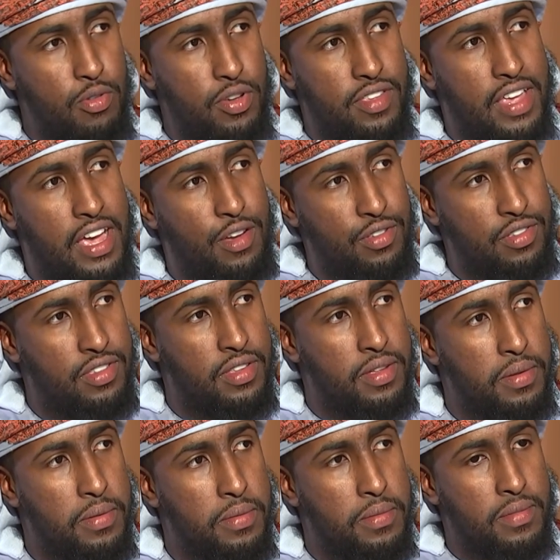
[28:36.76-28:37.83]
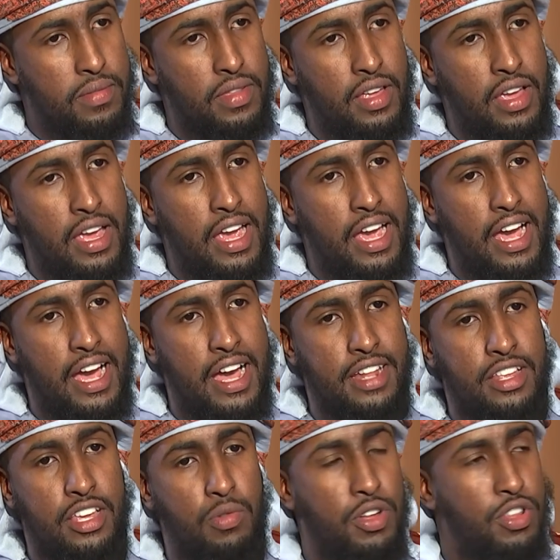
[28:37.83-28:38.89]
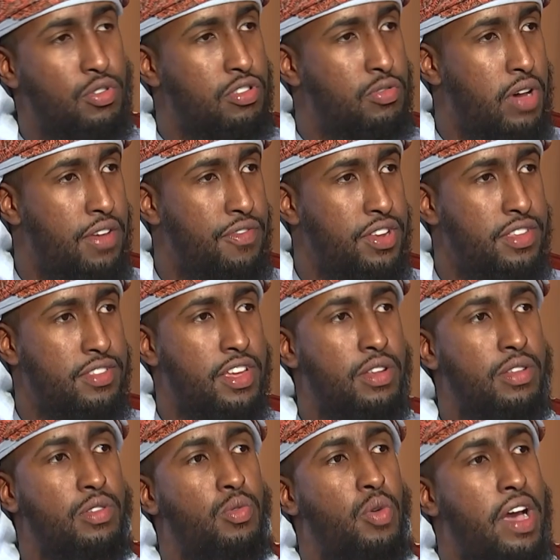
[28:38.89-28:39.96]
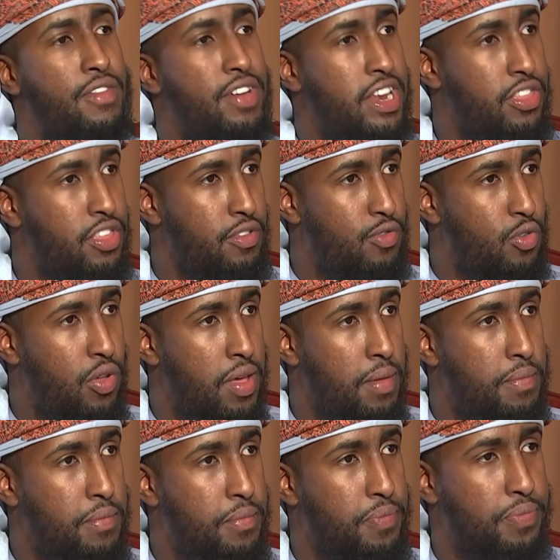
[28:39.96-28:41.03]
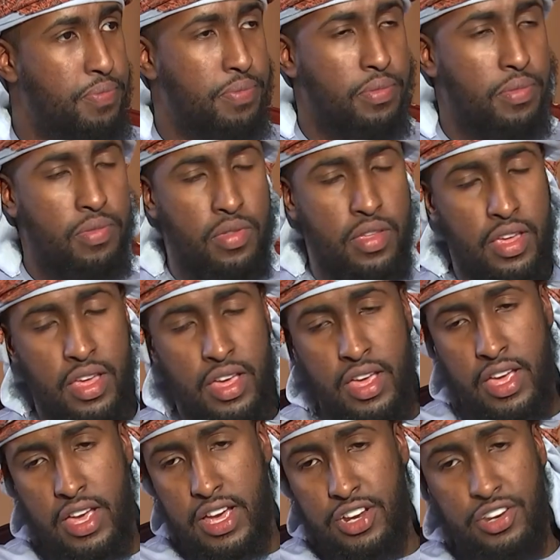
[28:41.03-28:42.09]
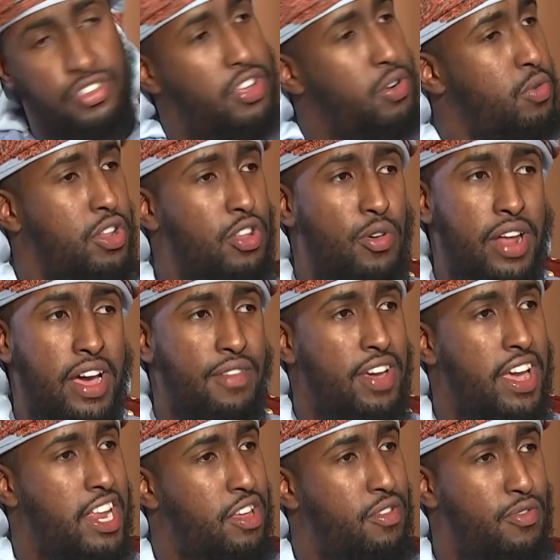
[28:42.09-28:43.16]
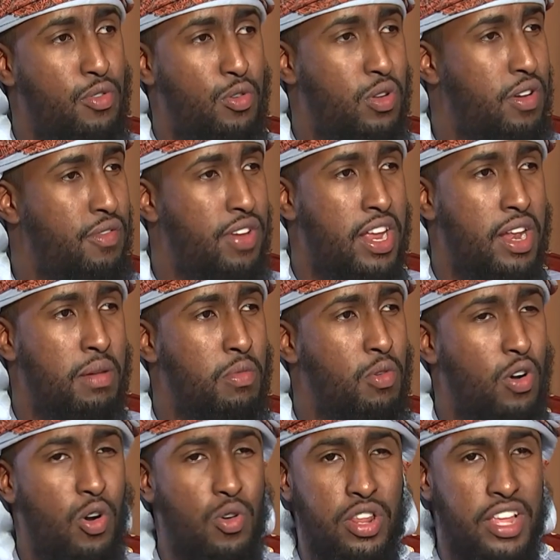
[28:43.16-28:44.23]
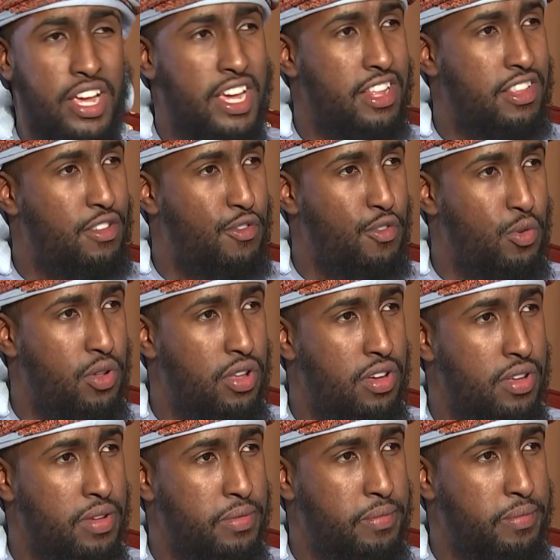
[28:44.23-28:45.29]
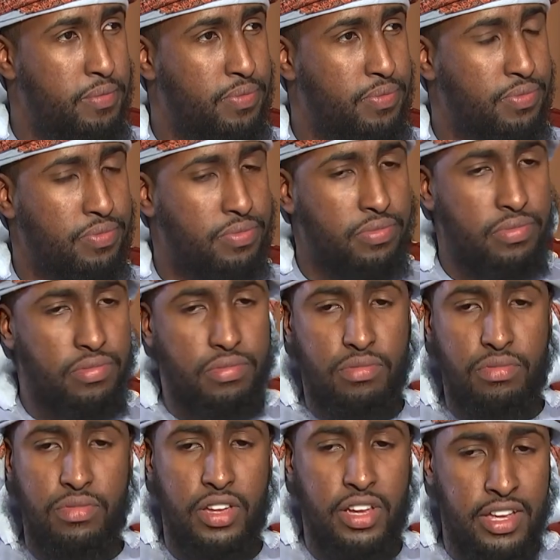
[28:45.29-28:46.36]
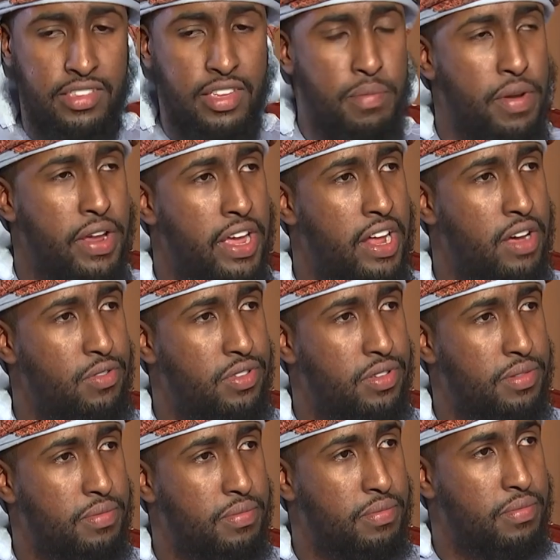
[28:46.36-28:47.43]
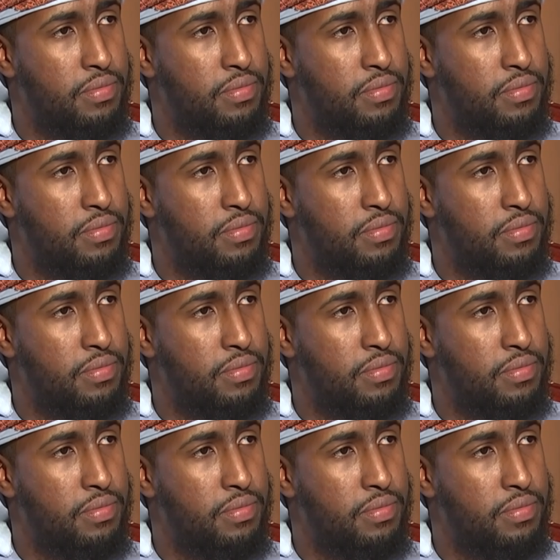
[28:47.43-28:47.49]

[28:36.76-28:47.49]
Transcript: came to his house, and he went to his wife and he said, "Do you have anything for them?" And she said, "We don't have any food available, only the kids' food." He said, "Bring it out."